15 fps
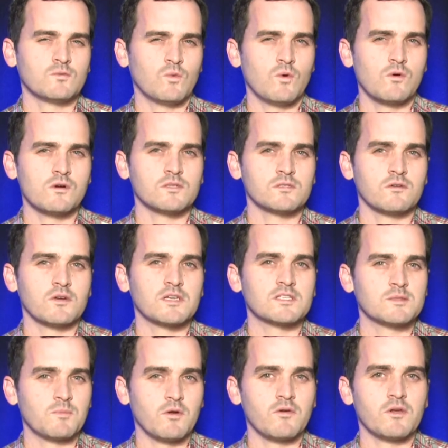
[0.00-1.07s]
wars are
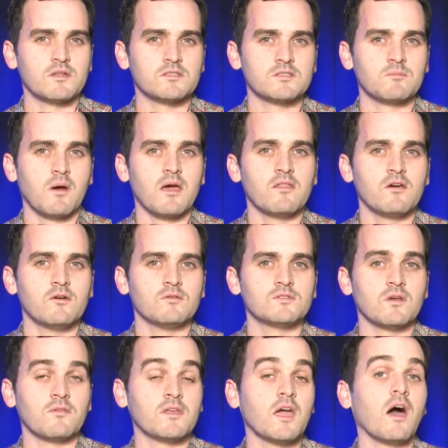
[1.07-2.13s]
experienced by those
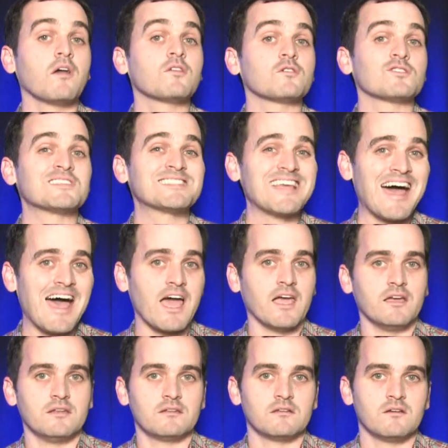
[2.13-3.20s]
on the other
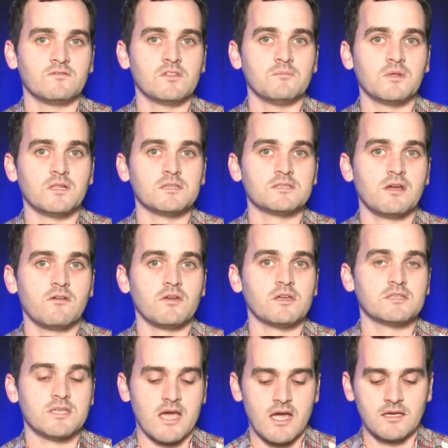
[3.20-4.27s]
side of the military
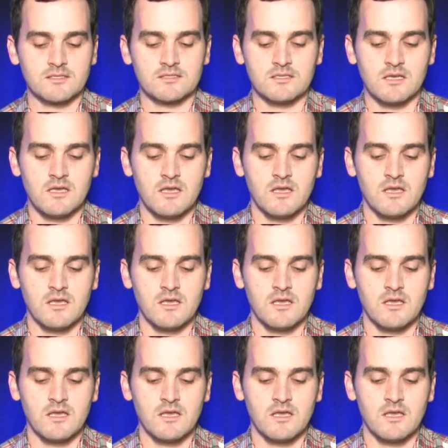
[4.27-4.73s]
attacks,